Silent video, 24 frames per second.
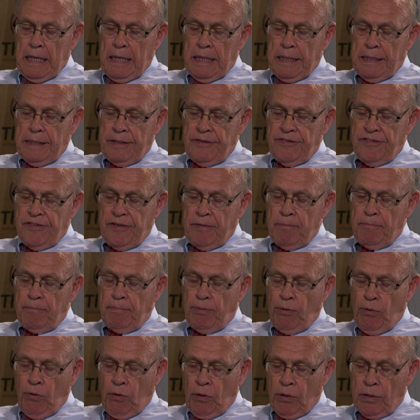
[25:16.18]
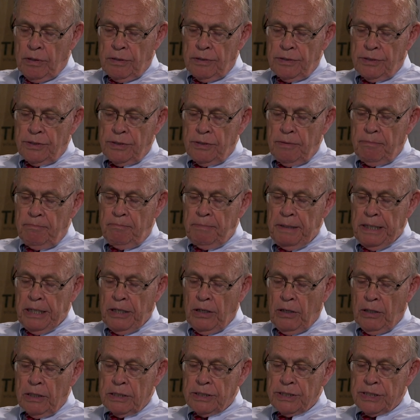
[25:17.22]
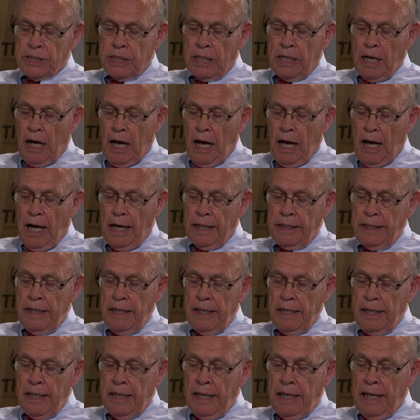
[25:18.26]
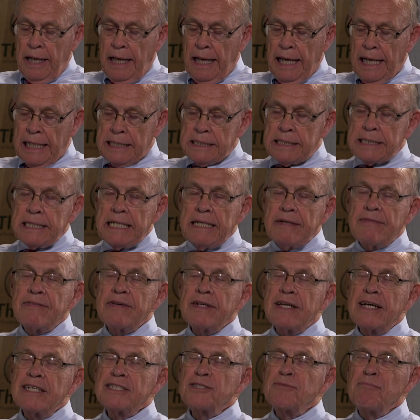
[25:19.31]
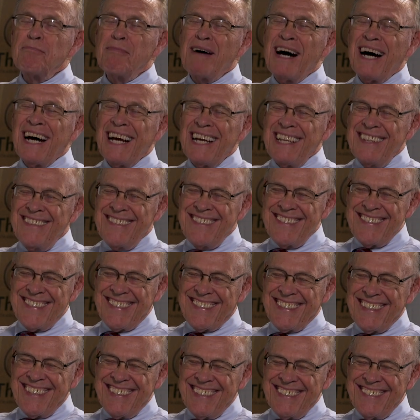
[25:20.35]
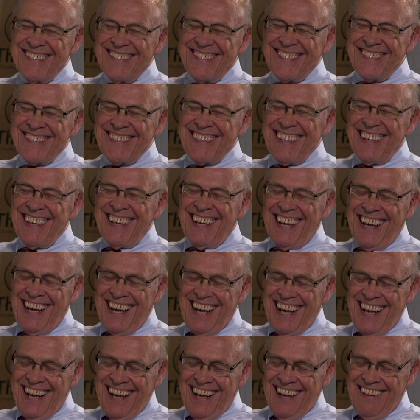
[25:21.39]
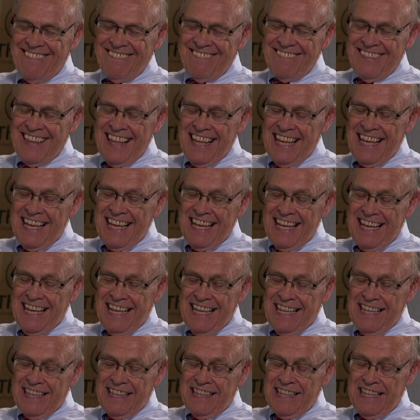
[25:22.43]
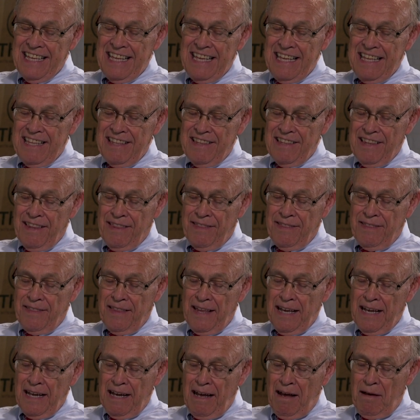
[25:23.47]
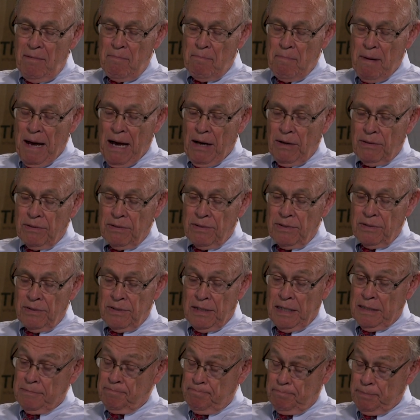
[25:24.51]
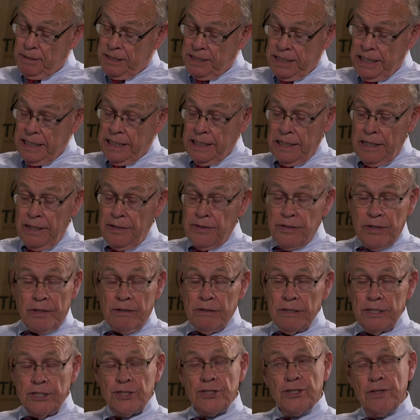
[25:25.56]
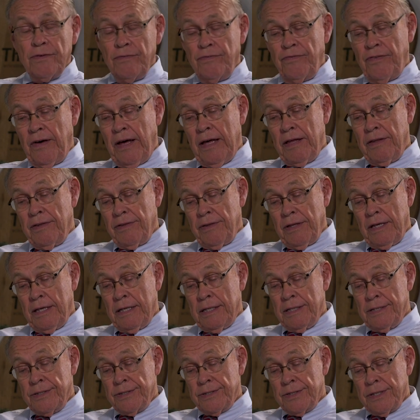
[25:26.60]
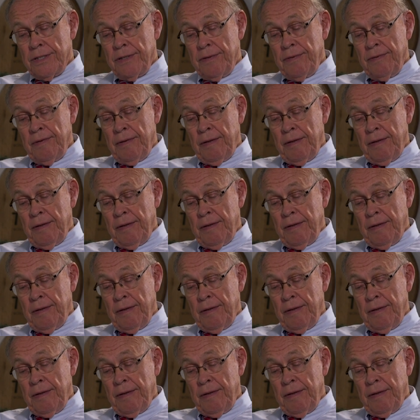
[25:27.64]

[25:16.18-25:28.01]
it is important because god has given us minds uh, the, the thing about, and particularly the Christian faith, is